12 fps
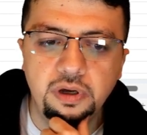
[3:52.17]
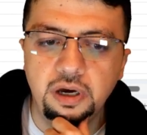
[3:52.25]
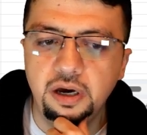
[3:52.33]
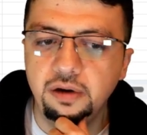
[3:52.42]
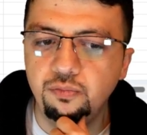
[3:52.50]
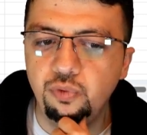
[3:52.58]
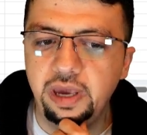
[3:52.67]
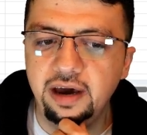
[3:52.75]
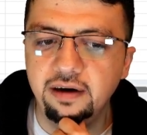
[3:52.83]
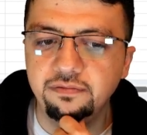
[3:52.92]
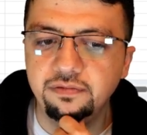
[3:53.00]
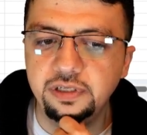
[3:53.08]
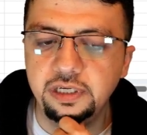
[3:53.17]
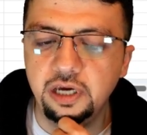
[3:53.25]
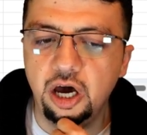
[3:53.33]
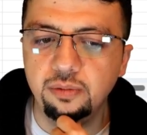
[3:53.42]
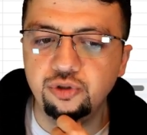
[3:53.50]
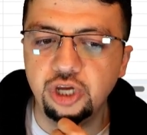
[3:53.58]
uh, we have
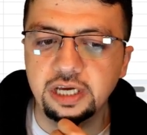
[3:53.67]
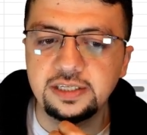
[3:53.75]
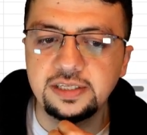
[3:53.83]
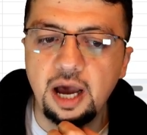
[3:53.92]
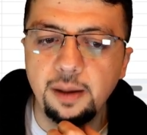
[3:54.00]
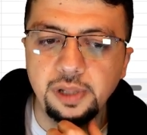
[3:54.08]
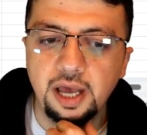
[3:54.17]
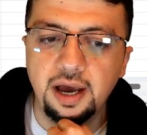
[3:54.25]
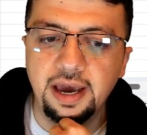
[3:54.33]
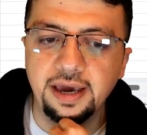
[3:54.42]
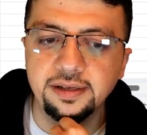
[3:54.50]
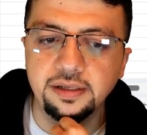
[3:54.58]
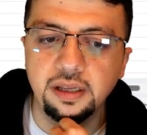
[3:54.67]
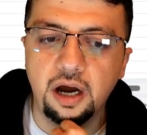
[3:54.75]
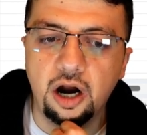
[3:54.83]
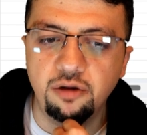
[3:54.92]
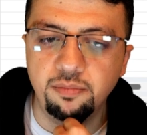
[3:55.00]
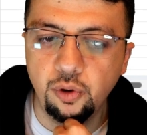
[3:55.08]
the objects tabla and
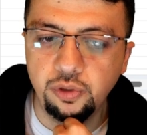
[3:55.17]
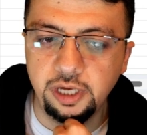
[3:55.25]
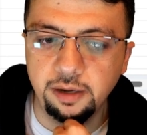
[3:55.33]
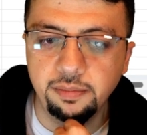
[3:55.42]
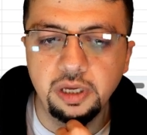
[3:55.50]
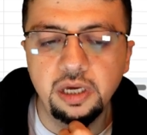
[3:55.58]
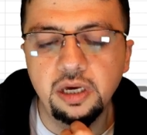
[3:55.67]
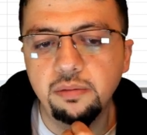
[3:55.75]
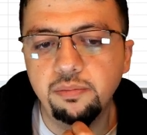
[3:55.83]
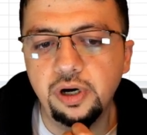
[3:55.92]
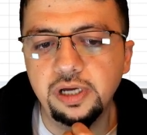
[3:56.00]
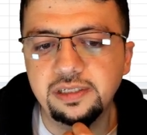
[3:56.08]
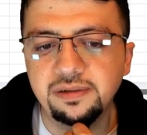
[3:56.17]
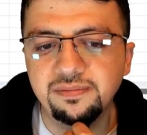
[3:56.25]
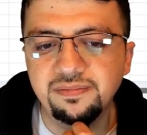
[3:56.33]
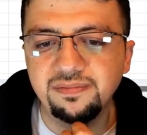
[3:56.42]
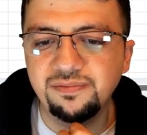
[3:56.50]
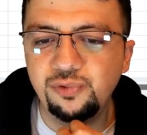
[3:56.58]
harmonium, but
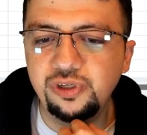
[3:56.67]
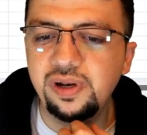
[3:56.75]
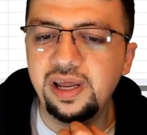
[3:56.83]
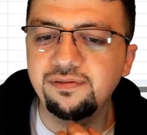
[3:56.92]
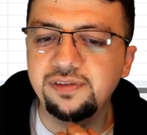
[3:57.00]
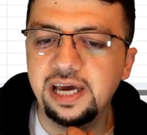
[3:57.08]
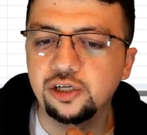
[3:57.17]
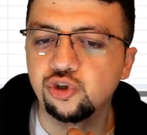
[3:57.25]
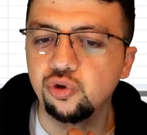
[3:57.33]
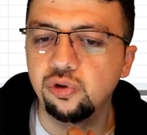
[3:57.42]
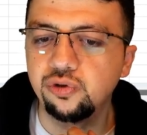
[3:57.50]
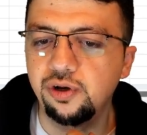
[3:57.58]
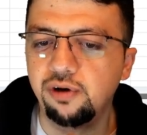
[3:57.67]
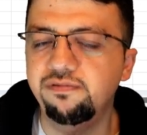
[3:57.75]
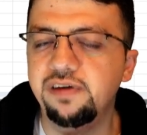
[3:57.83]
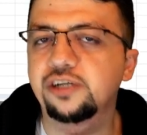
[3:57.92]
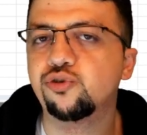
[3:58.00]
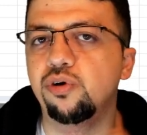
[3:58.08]
we don't have the actual, you know,
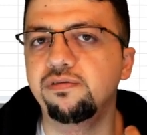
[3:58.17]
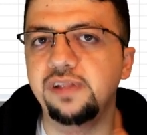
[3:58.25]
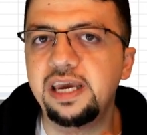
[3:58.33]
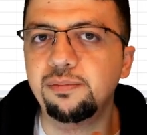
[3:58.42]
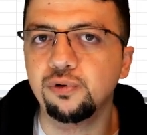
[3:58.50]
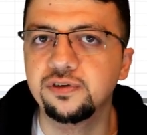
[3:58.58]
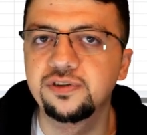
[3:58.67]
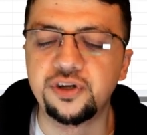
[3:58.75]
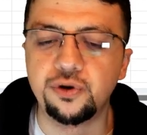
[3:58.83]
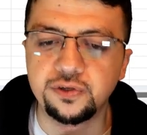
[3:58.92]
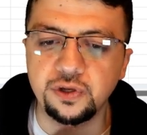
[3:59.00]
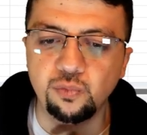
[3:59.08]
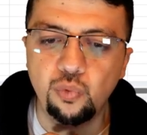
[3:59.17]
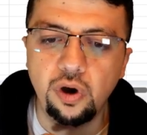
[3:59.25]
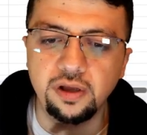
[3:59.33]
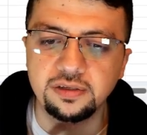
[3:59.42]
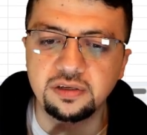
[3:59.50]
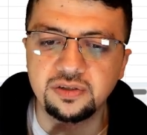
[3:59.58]
vector of labels, zeros and
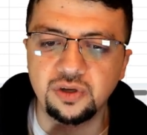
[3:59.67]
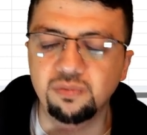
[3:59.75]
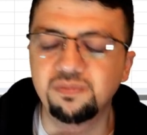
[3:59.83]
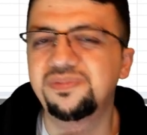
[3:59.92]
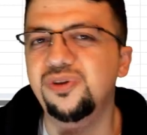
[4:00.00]
ones. So